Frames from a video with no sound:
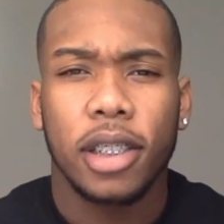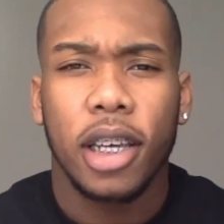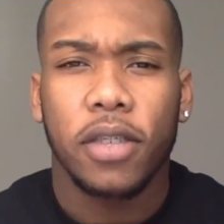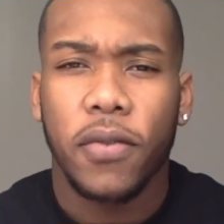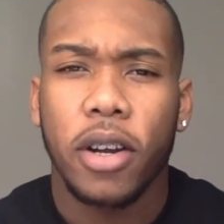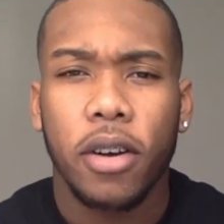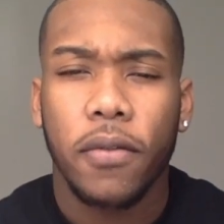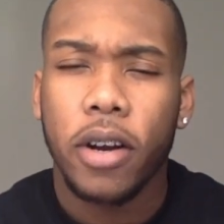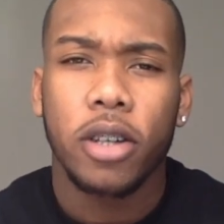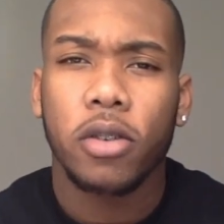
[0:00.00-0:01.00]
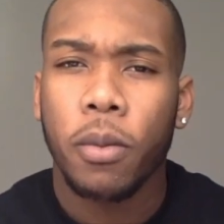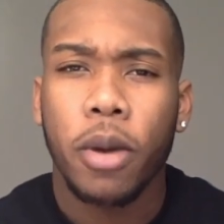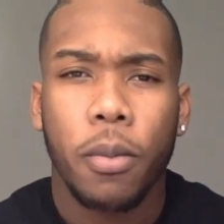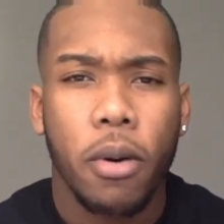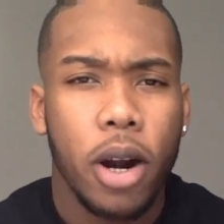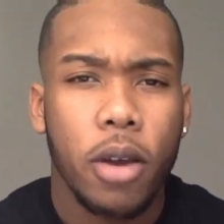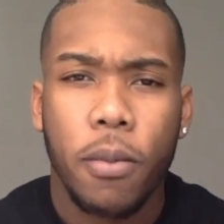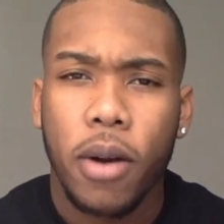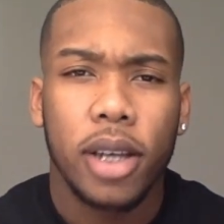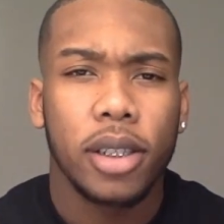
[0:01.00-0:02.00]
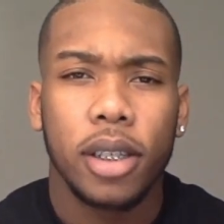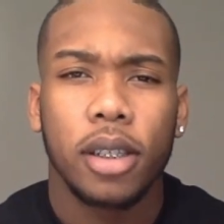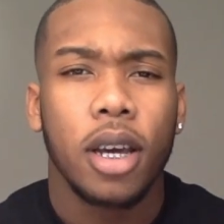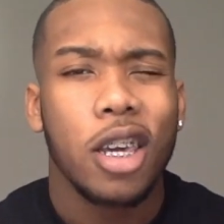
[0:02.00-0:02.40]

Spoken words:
is fear. Fear is going to be a part of your process.